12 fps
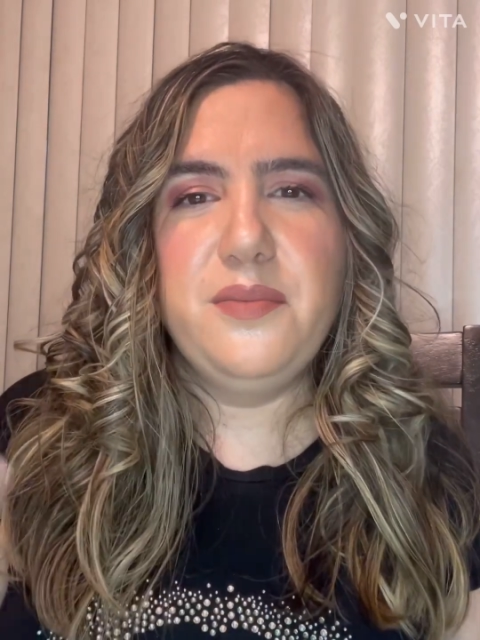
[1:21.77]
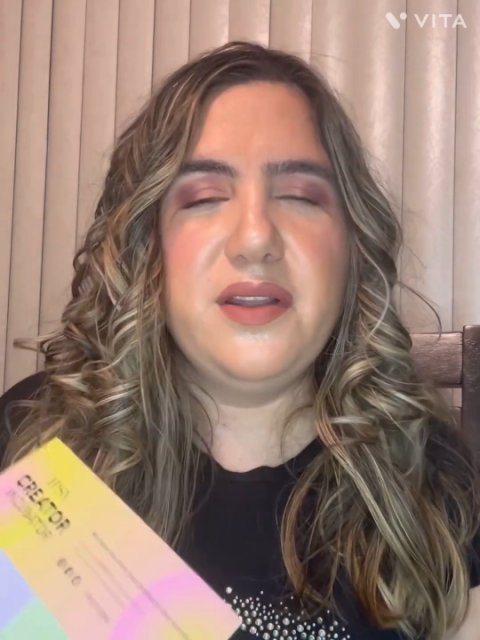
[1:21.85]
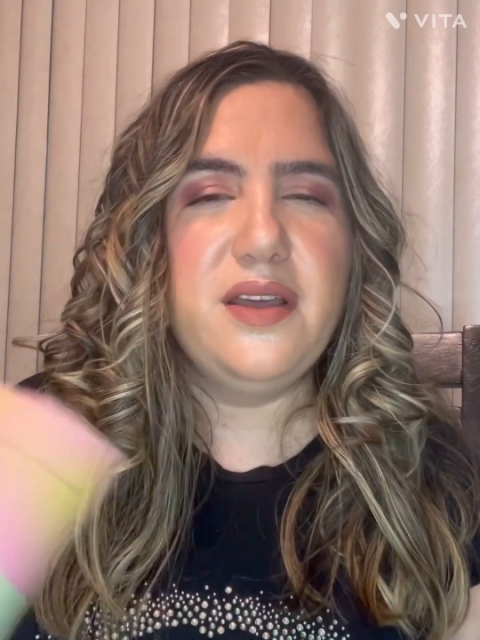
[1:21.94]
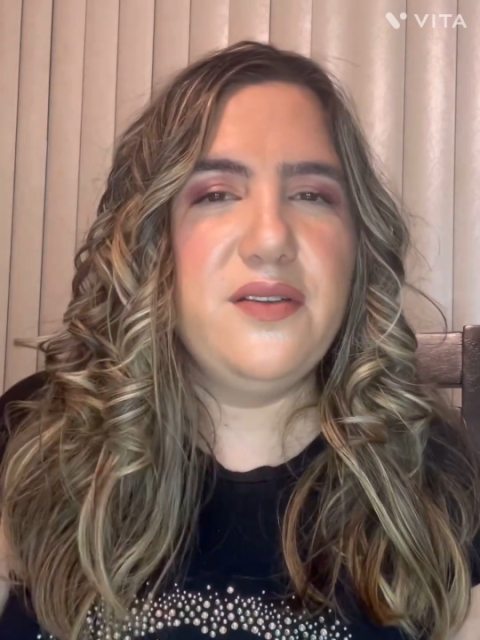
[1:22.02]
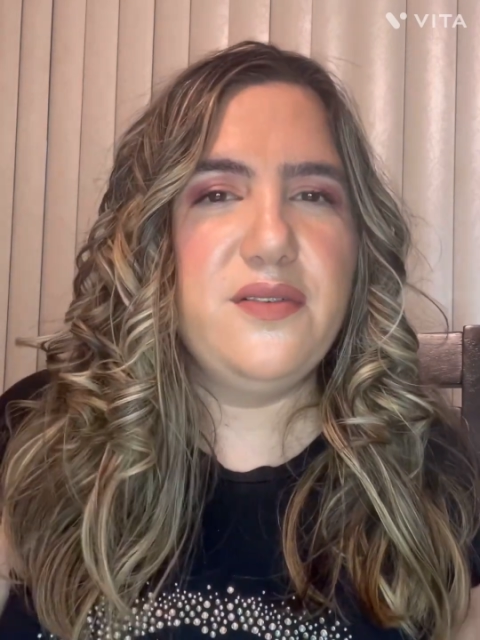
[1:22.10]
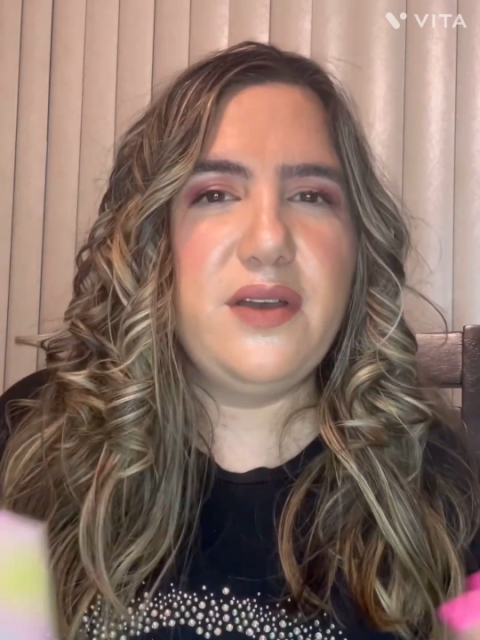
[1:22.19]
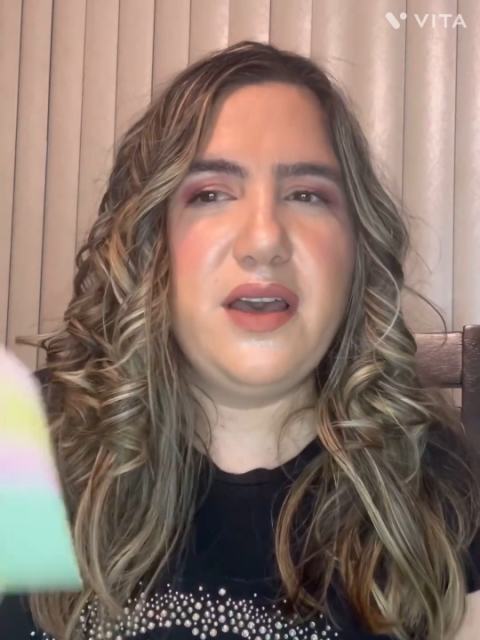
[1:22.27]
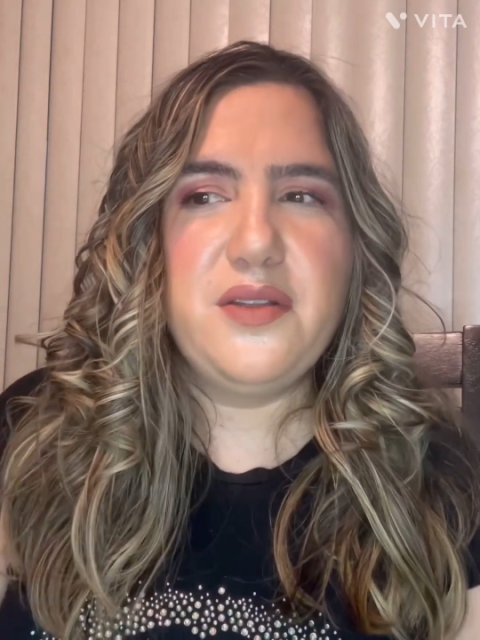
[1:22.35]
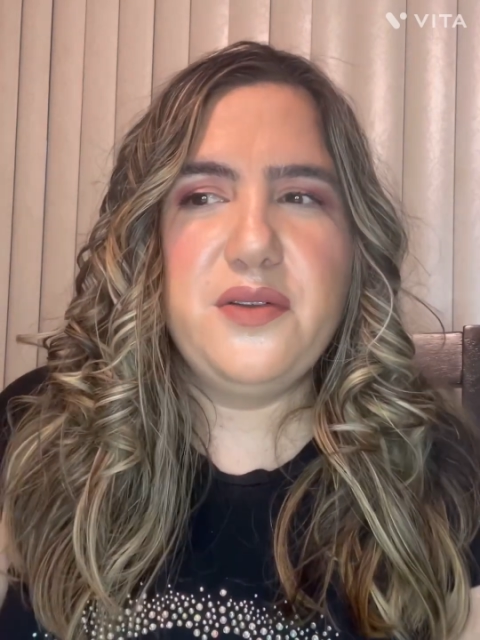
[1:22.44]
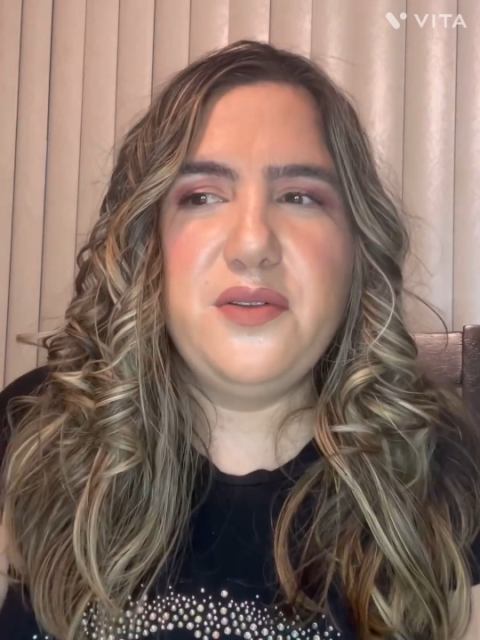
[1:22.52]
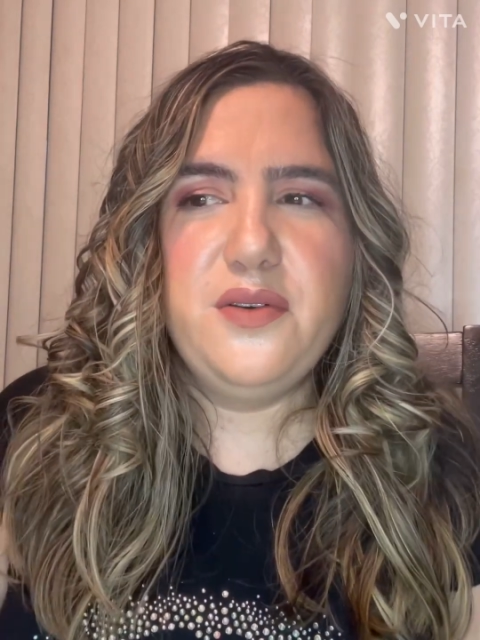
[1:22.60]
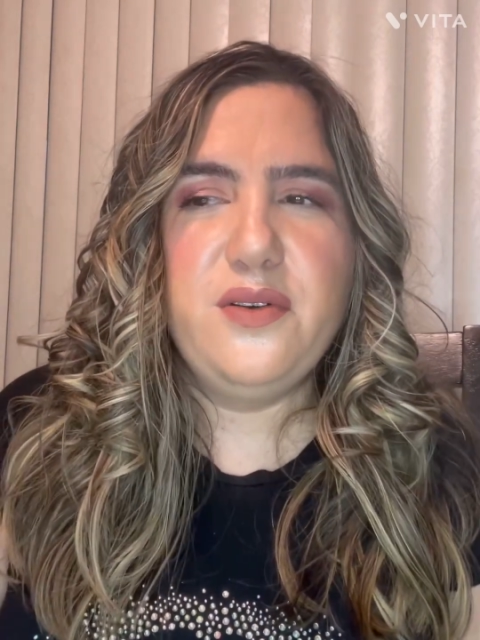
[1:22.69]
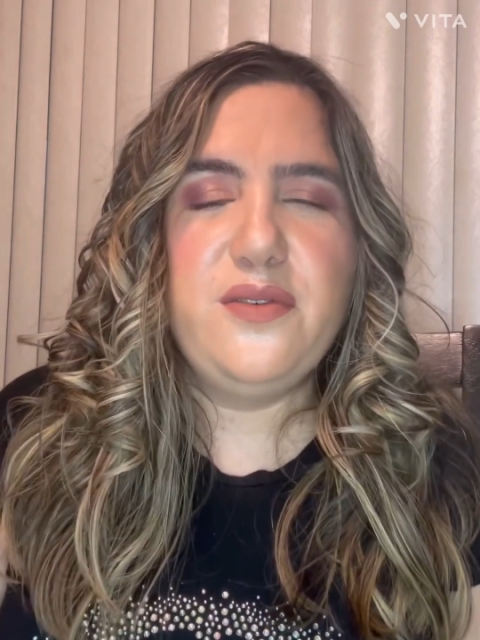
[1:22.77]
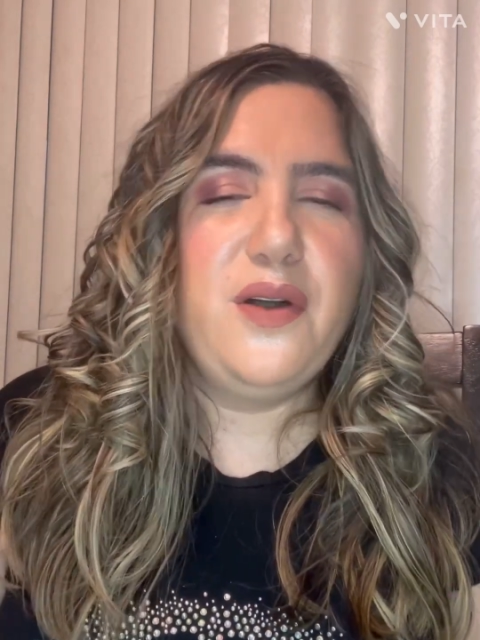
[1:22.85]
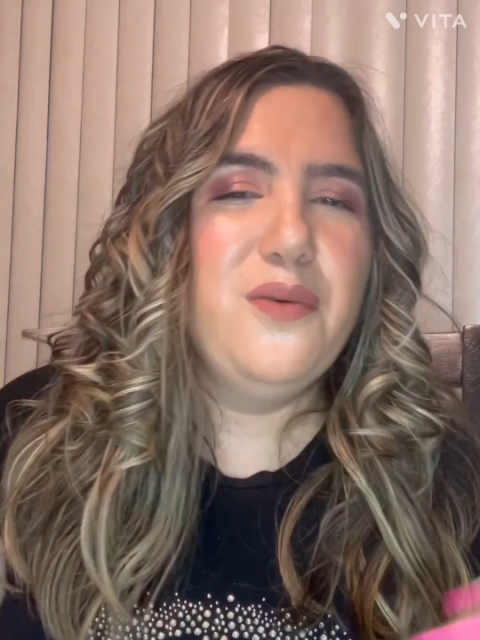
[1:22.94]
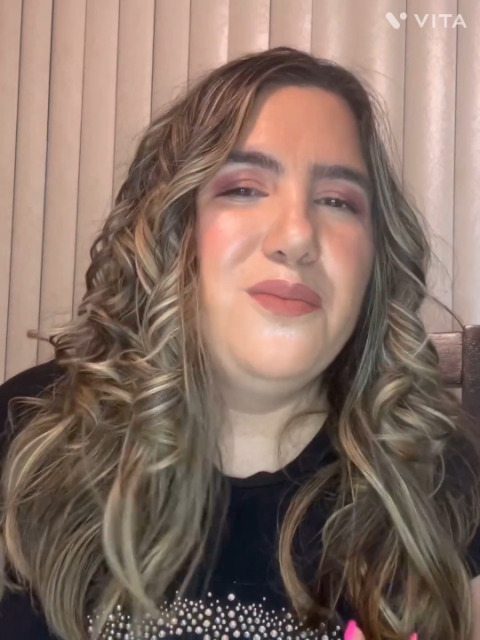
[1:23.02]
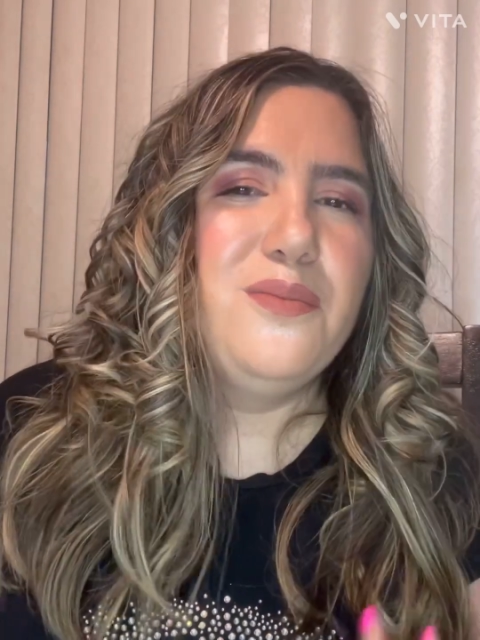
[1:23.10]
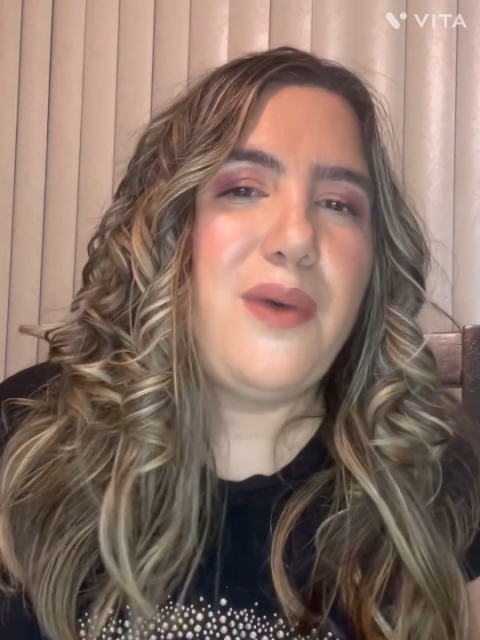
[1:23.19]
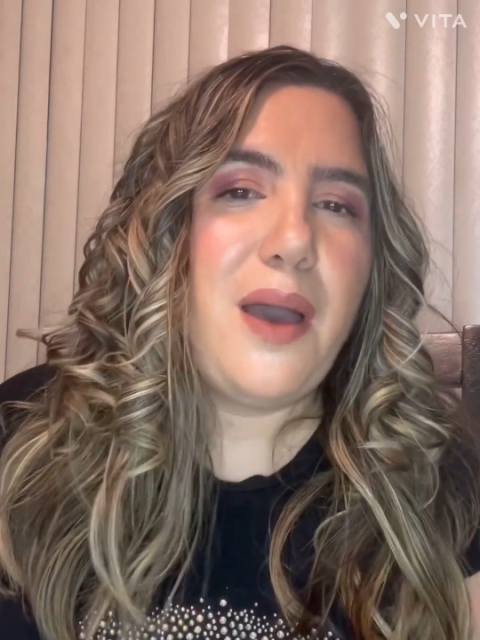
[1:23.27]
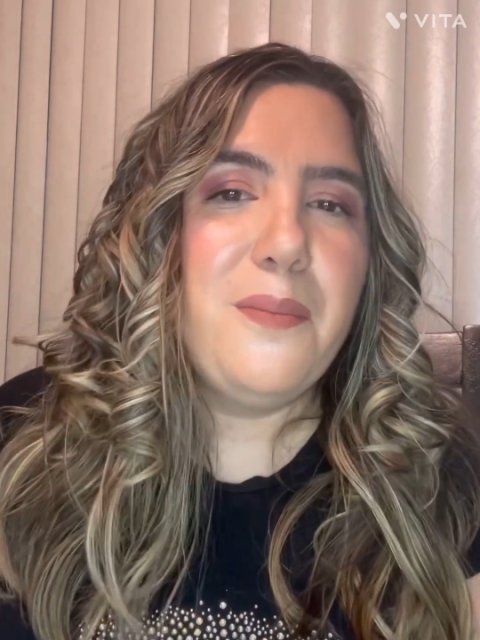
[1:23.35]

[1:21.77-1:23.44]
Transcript: But now I don't know if I